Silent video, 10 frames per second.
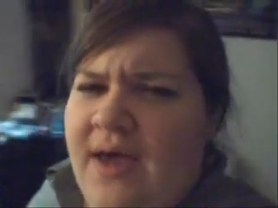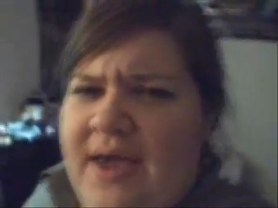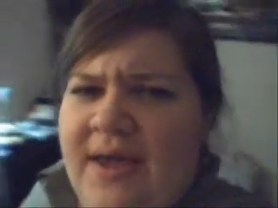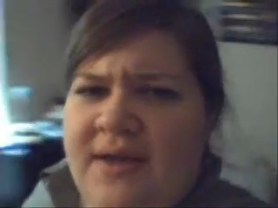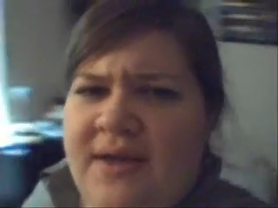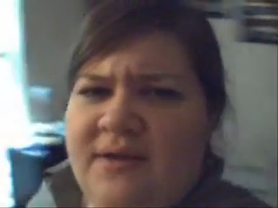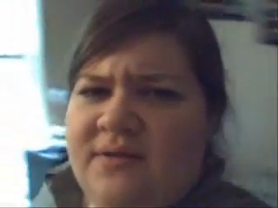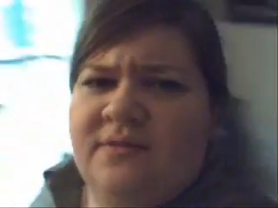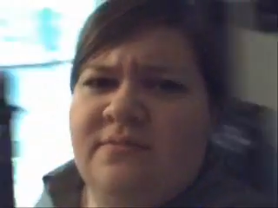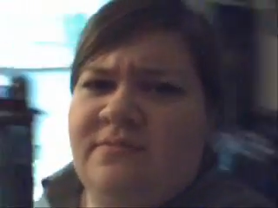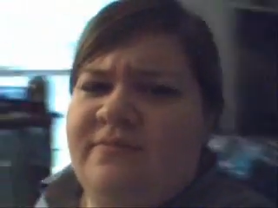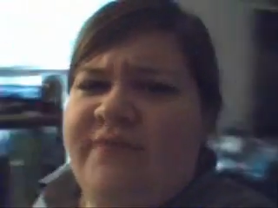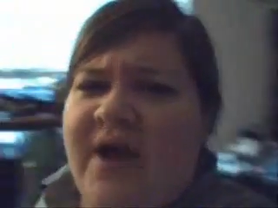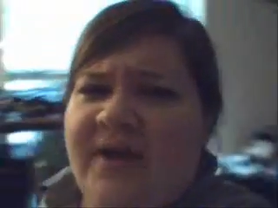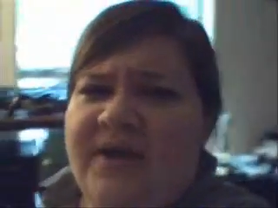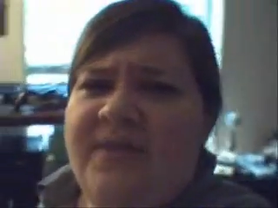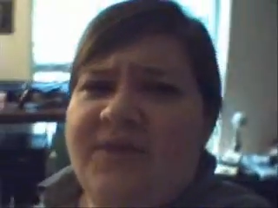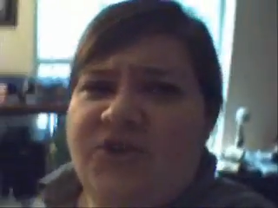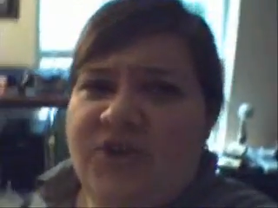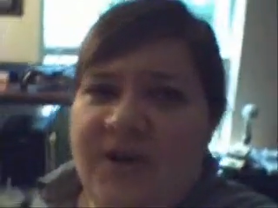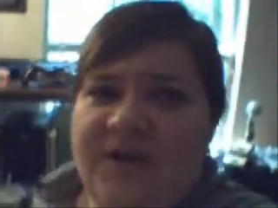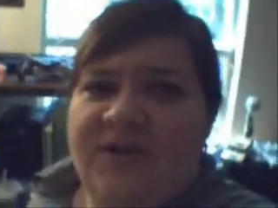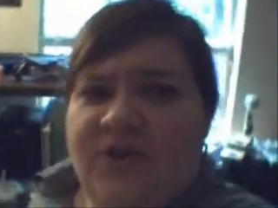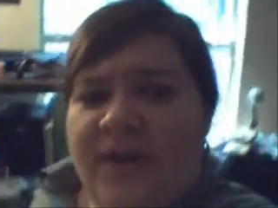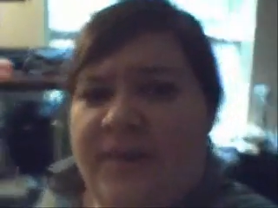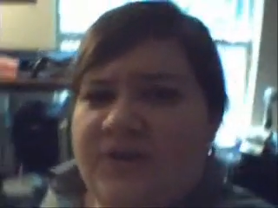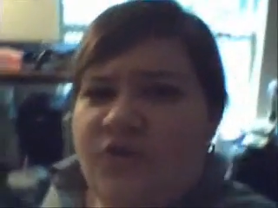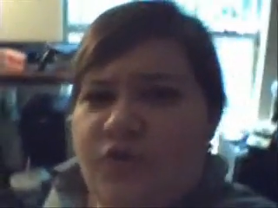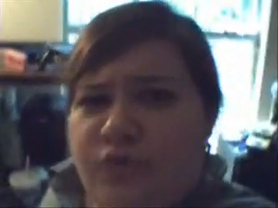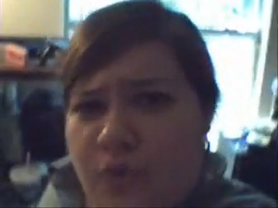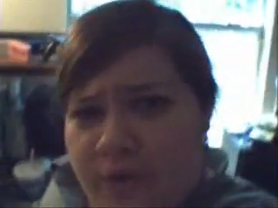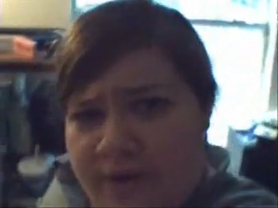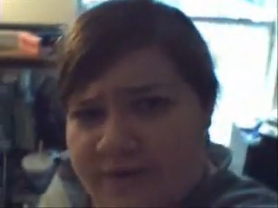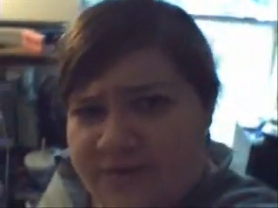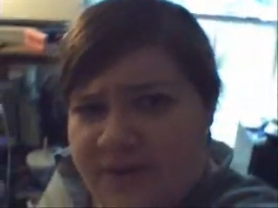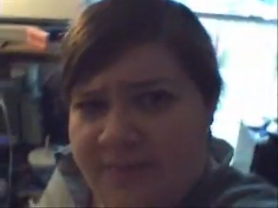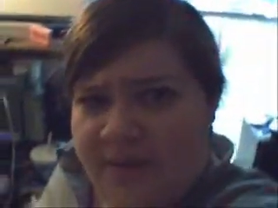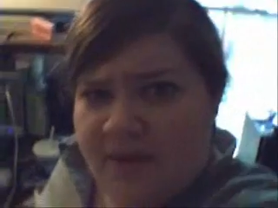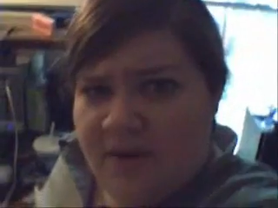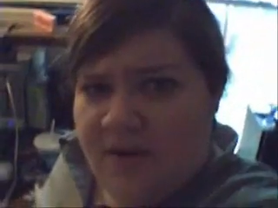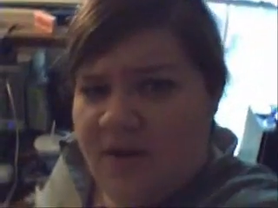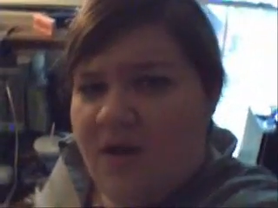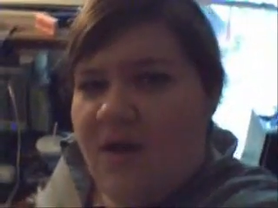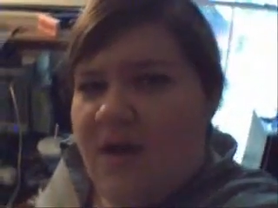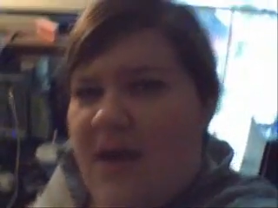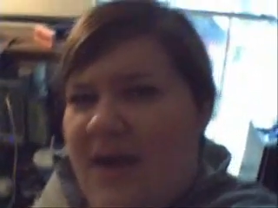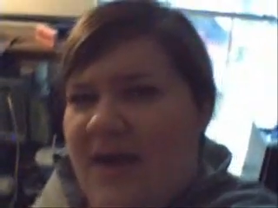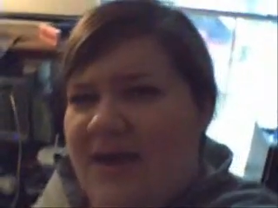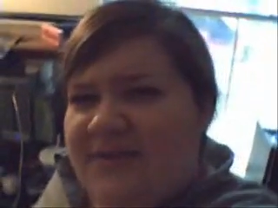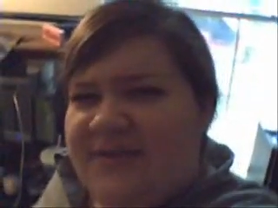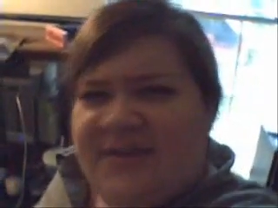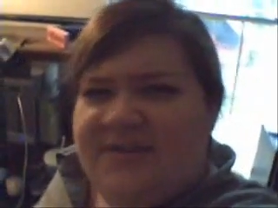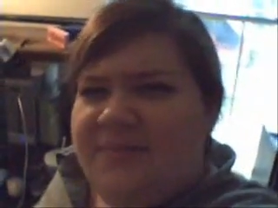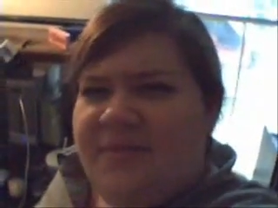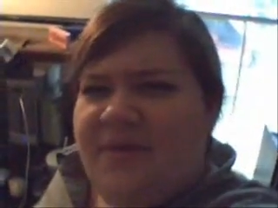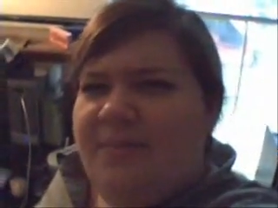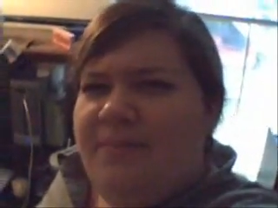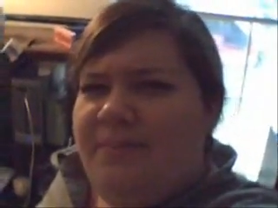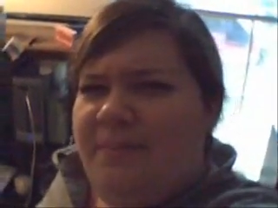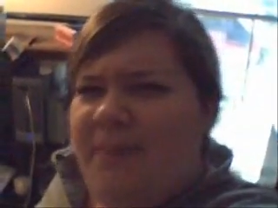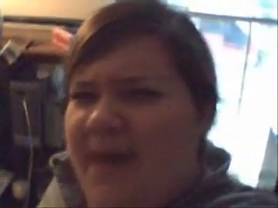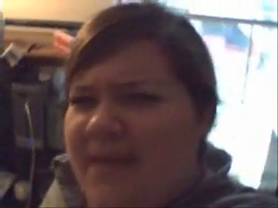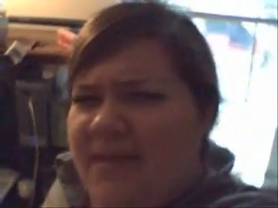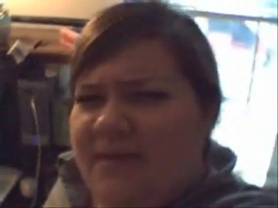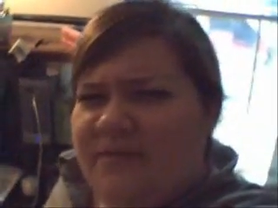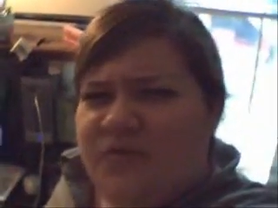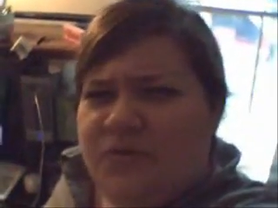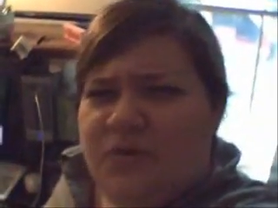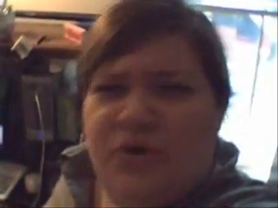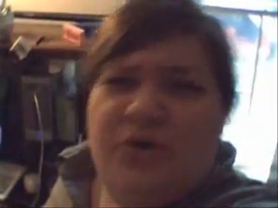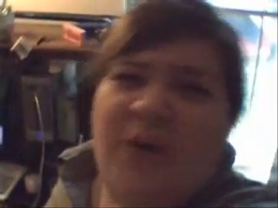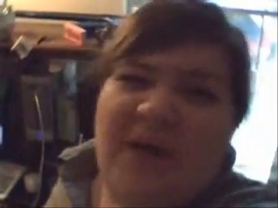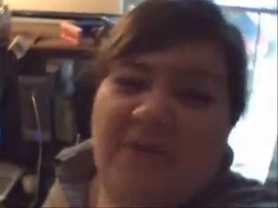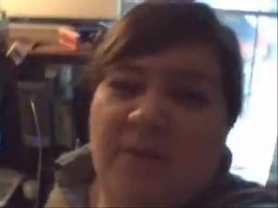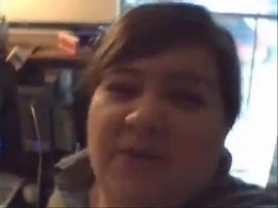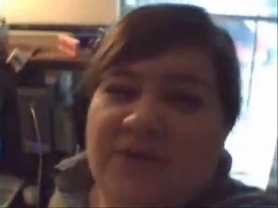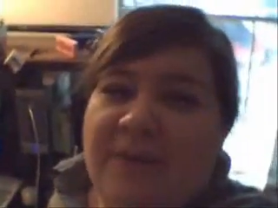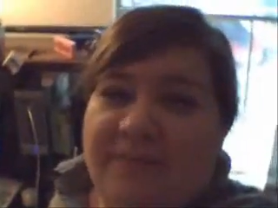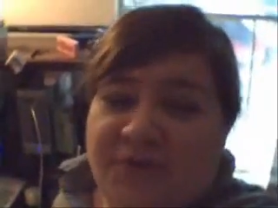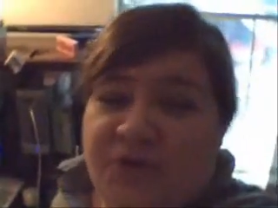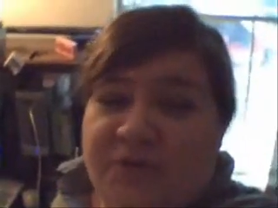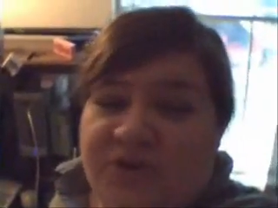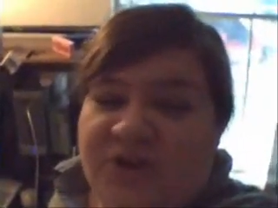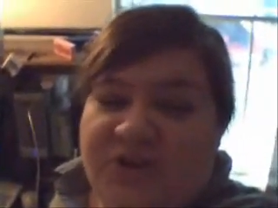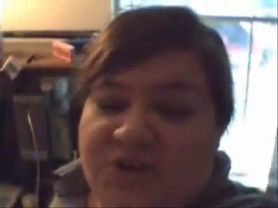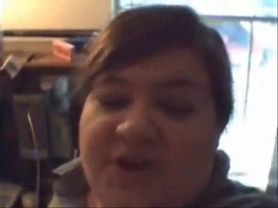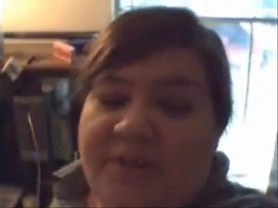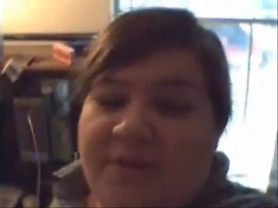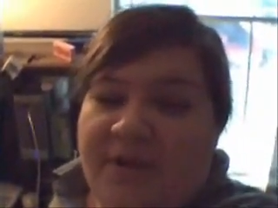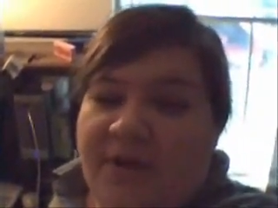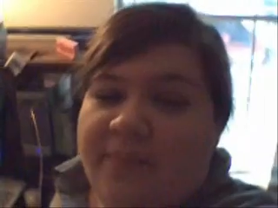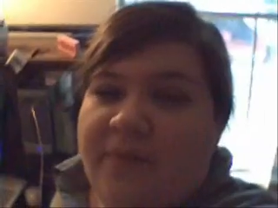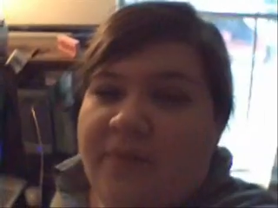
And finally the judge and the 2 lawyers come in, and like some of the bailiffs or whoever it was, I'm sure the judge came in there.